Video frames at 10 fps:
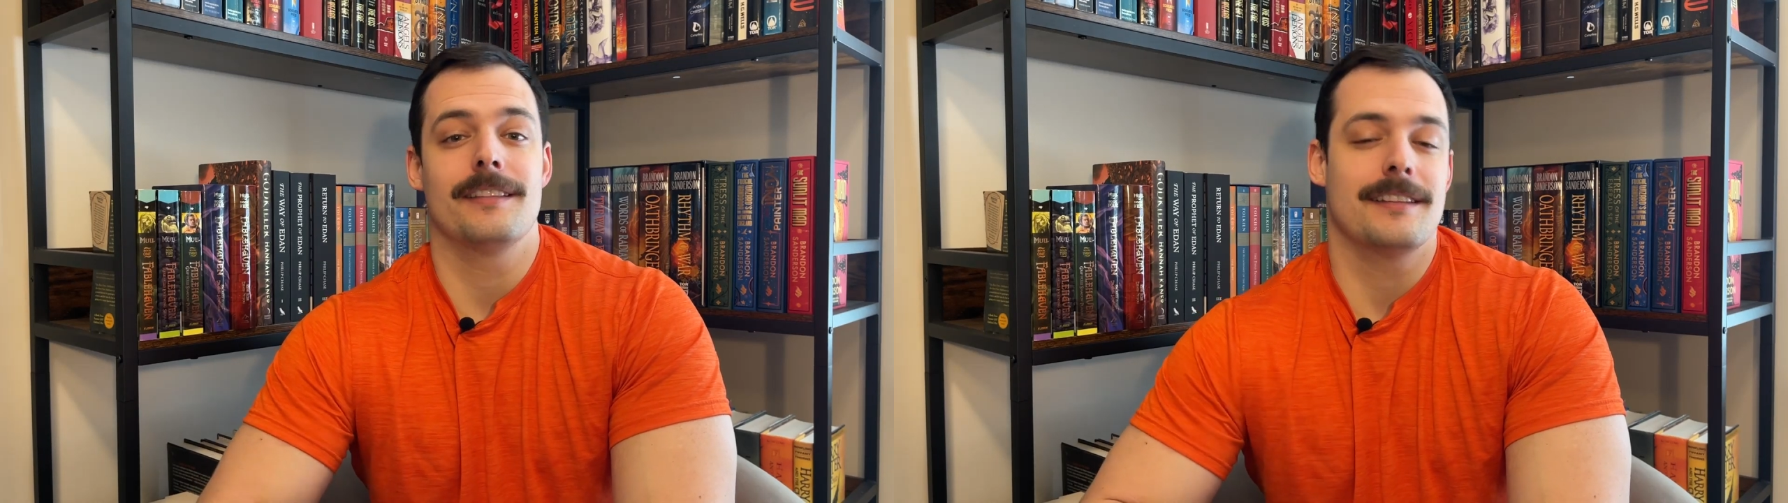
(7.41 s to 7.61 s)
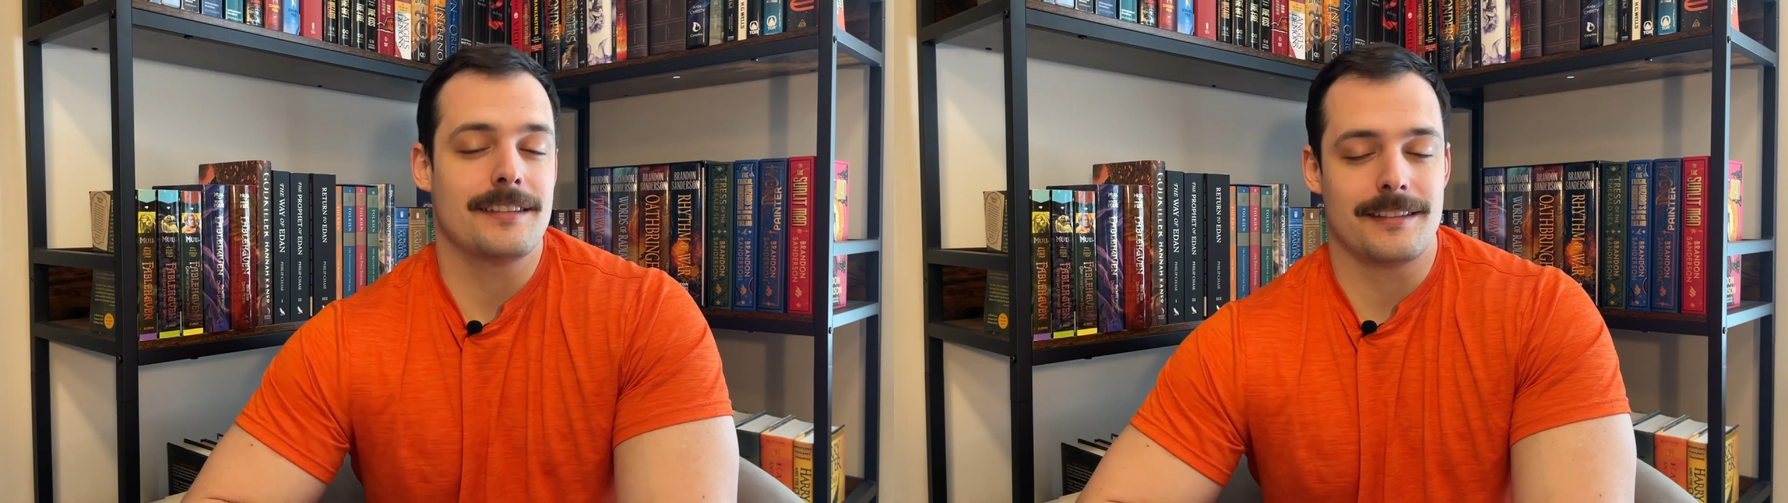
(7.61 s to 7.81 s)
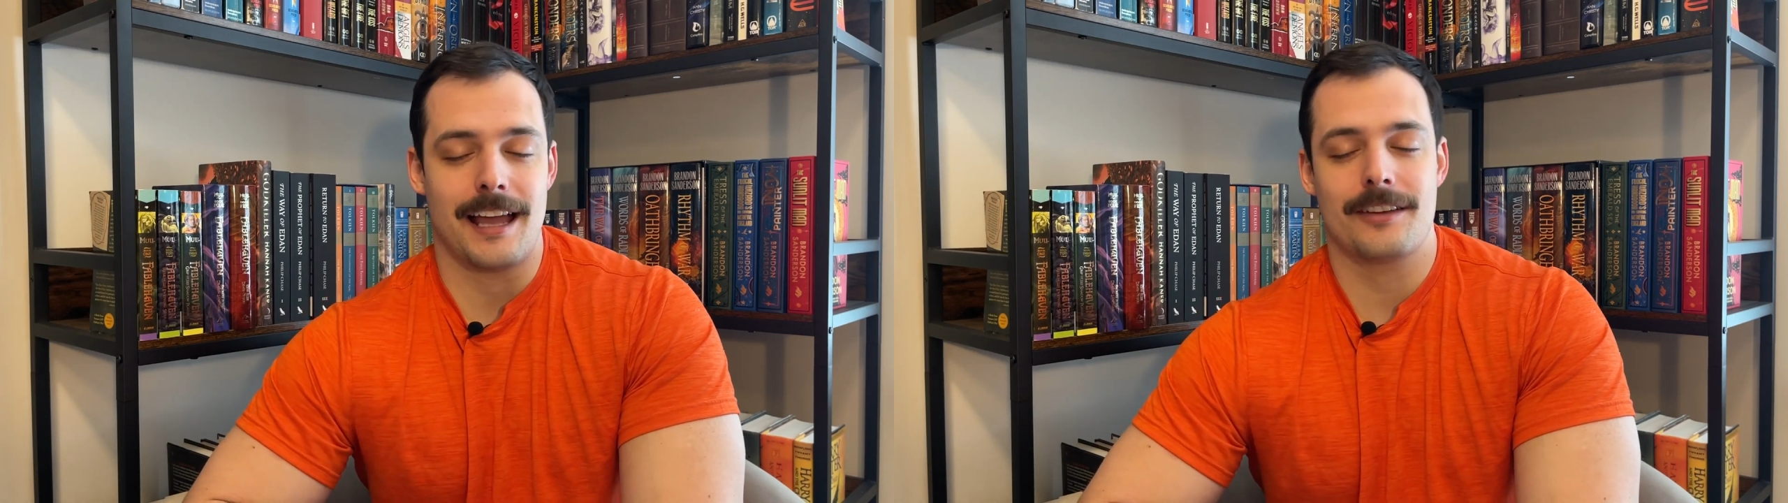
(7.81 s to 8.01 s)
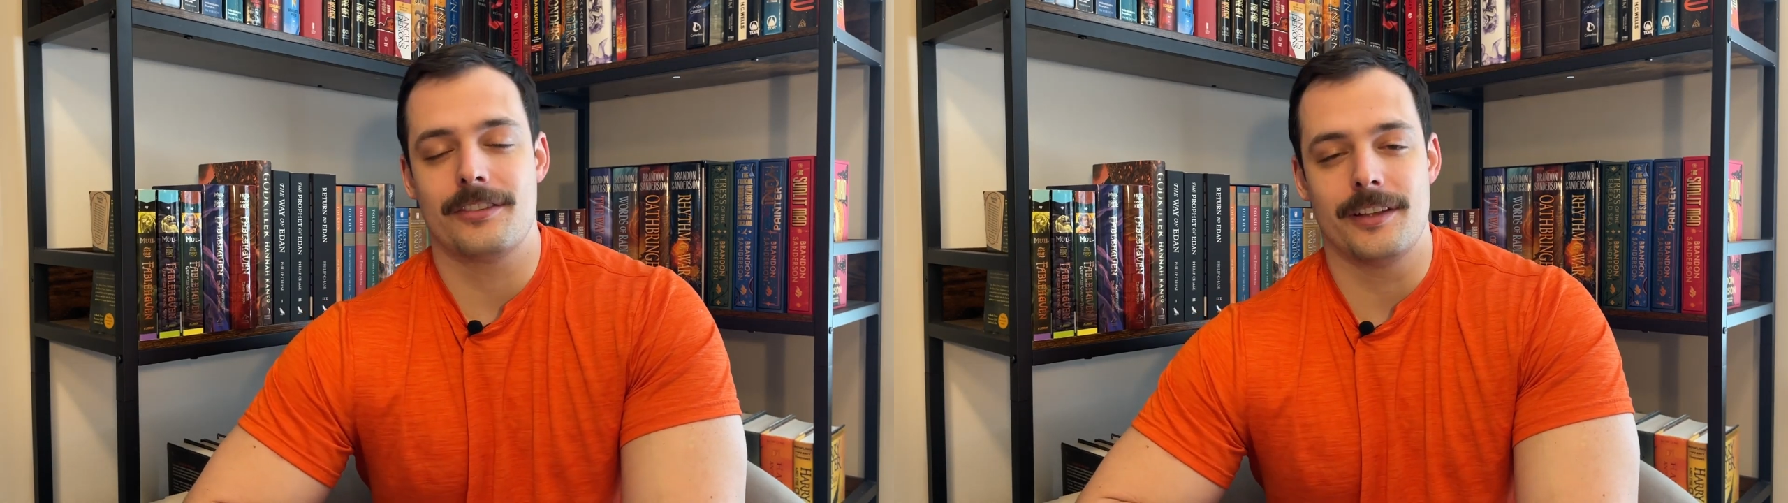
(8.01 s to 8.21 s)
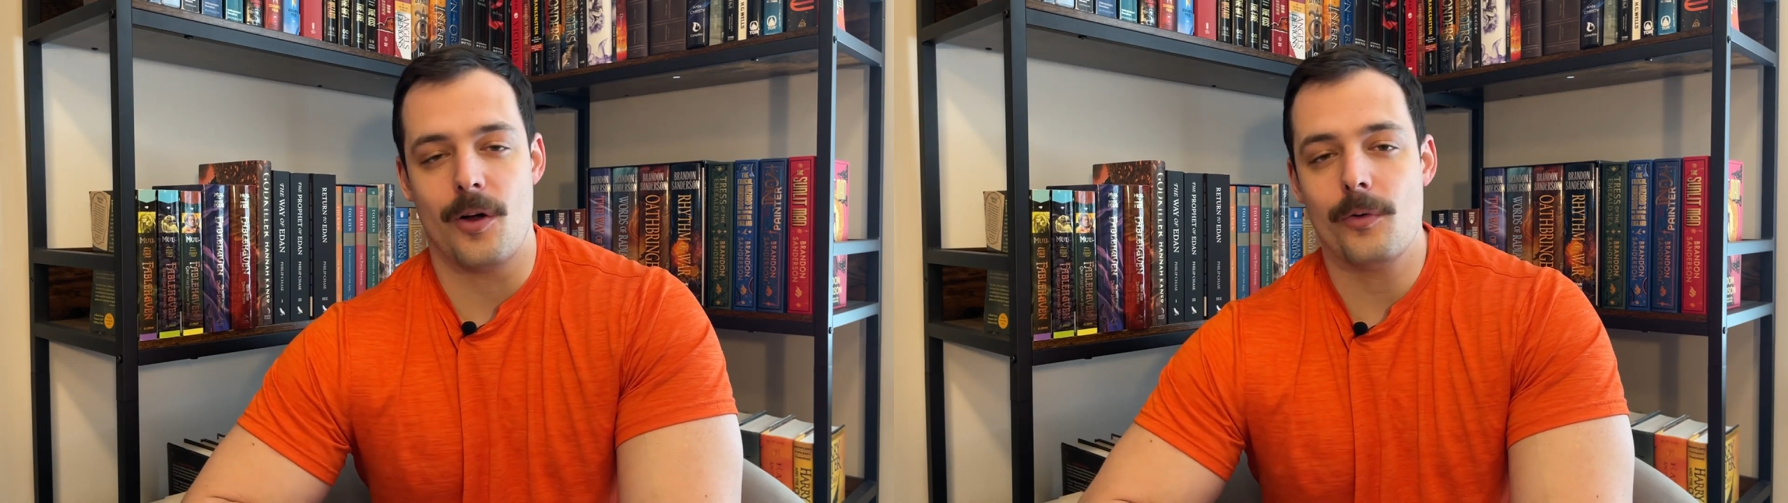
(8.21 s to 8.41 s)
This is
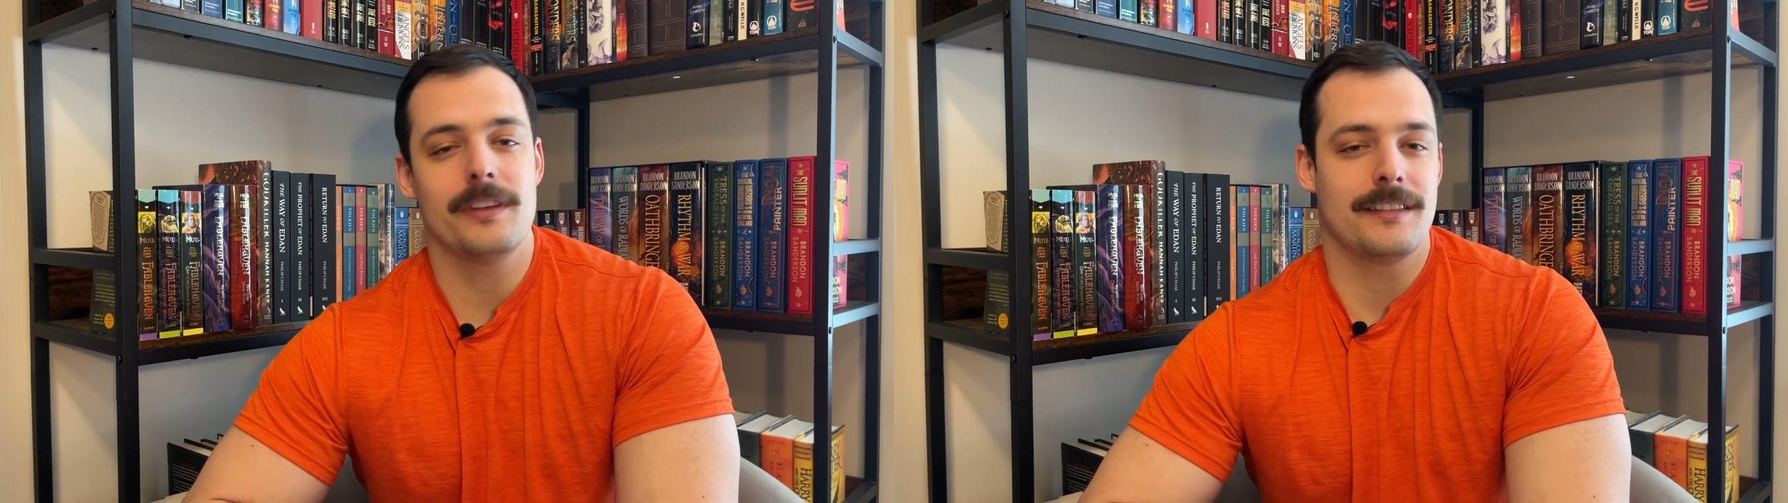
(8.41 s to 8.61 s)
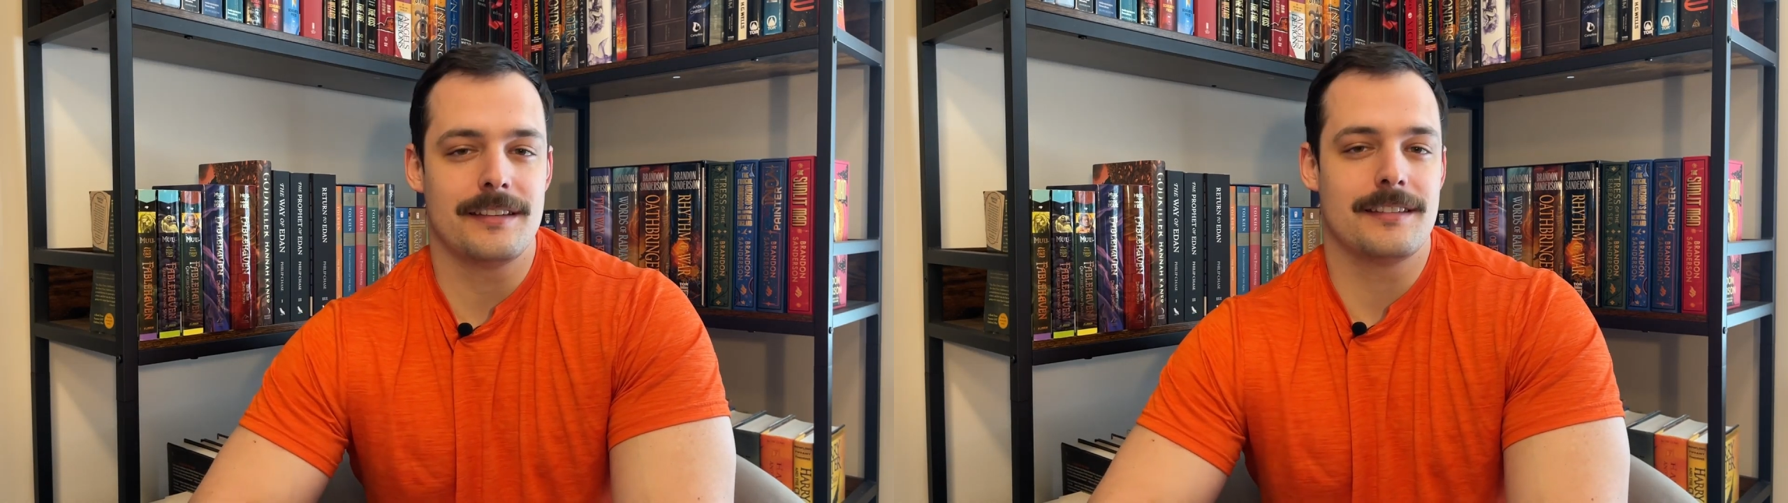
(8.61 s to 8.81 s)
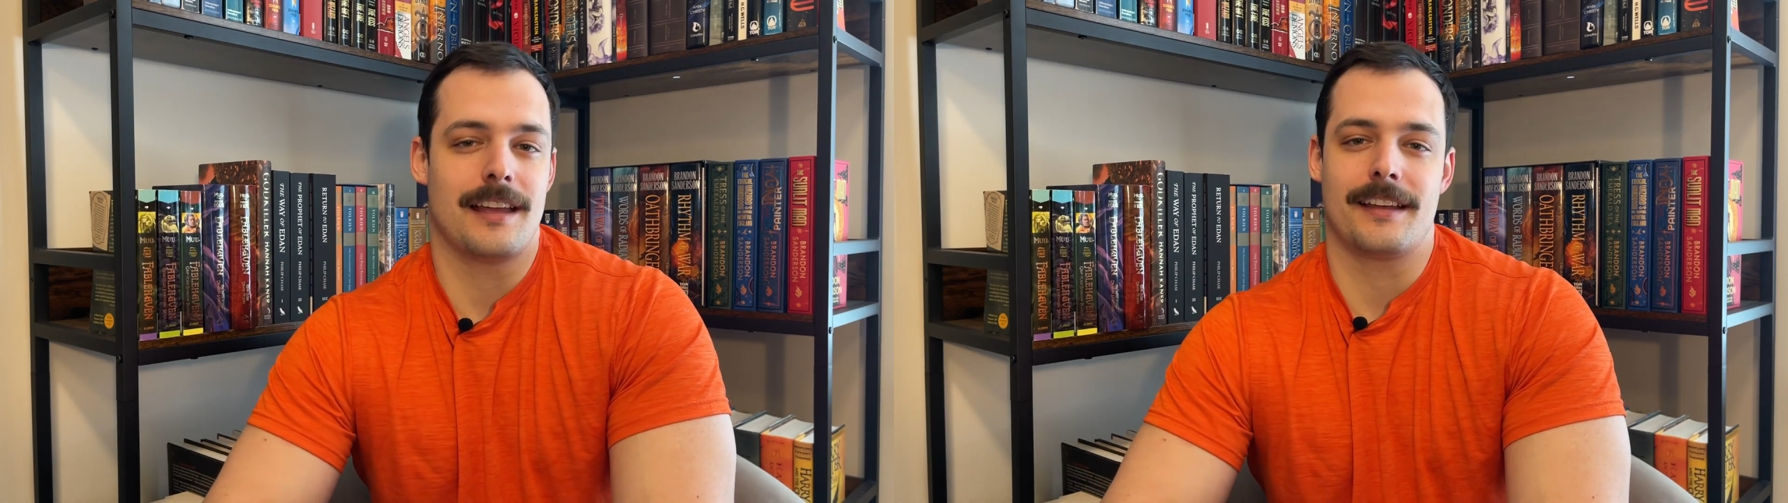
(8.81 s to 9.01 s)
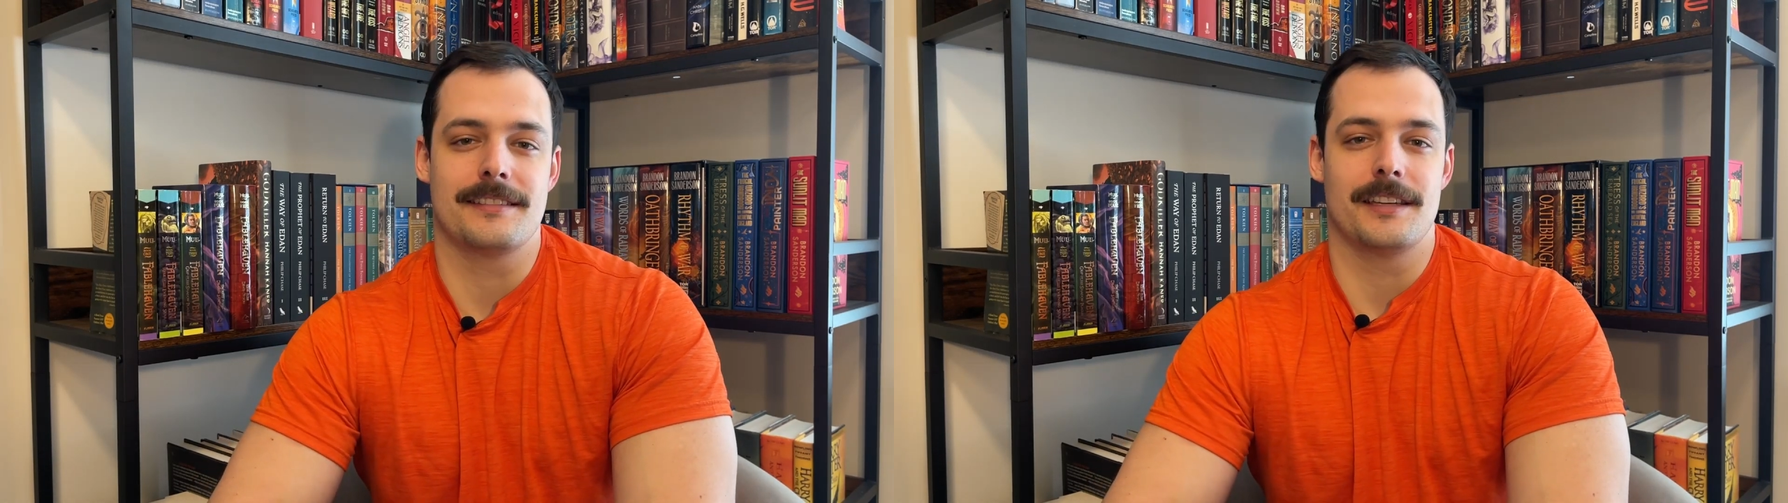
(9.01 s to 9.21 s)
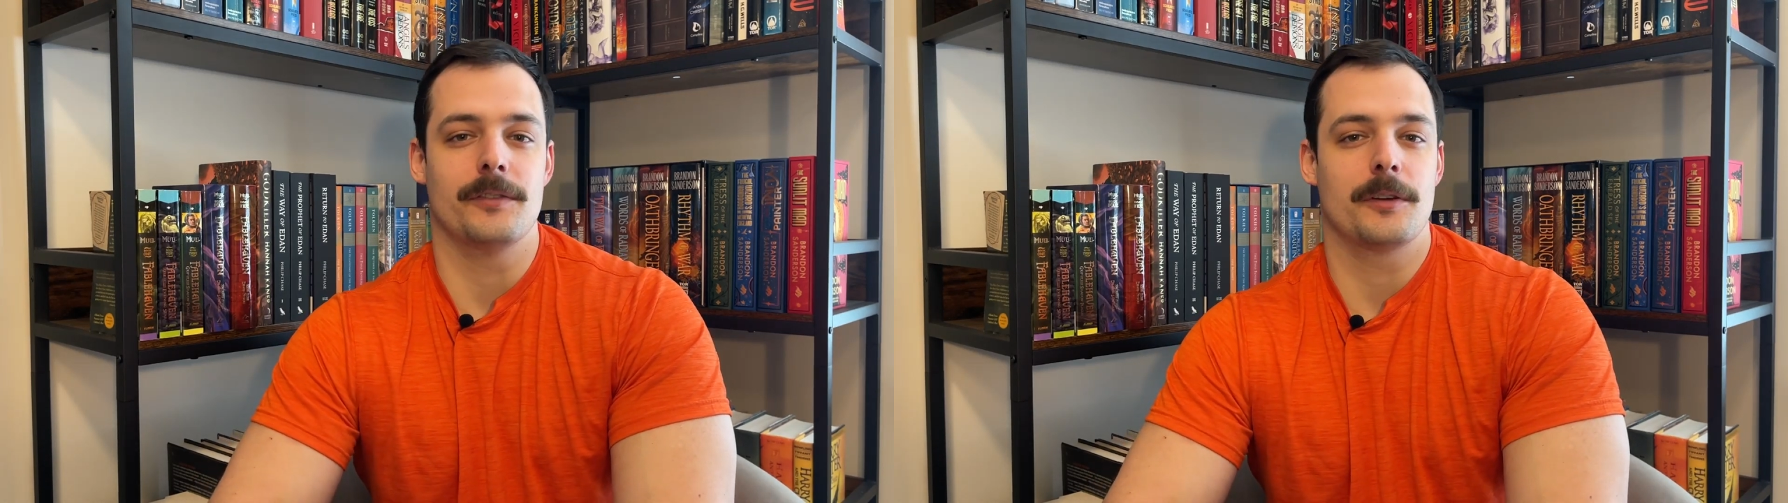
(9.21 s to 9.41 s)
actually only the second
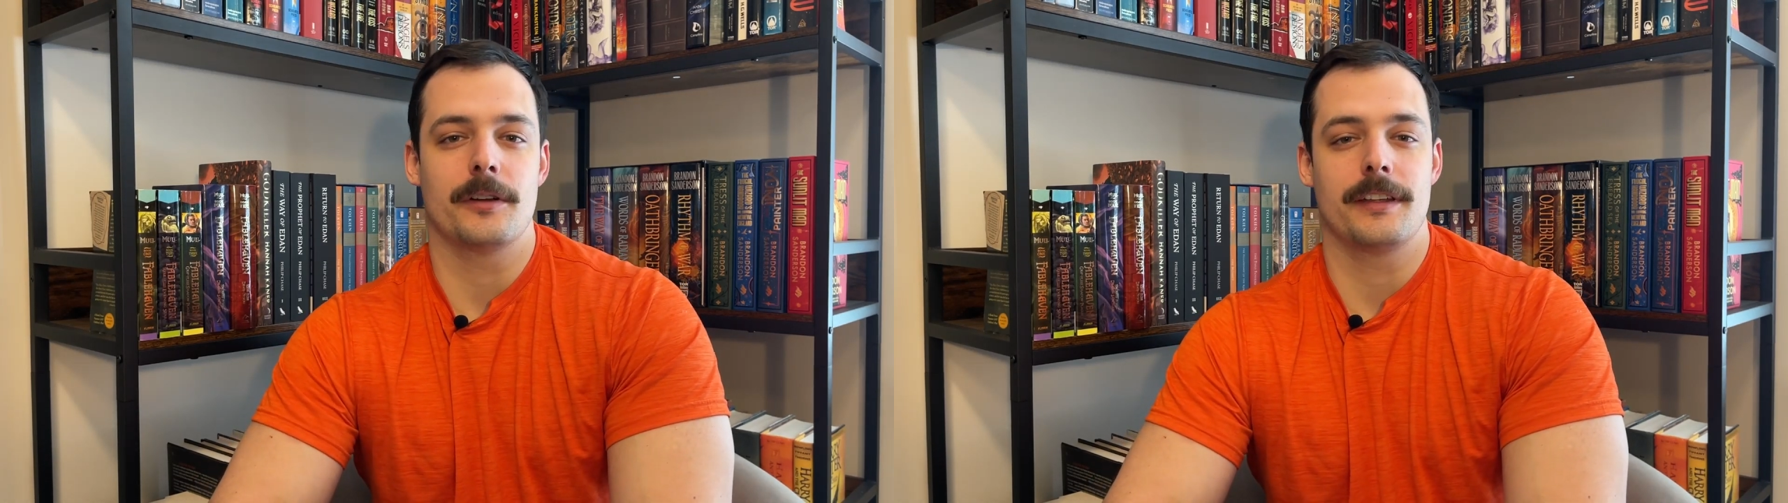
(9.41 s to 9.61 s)
Stephen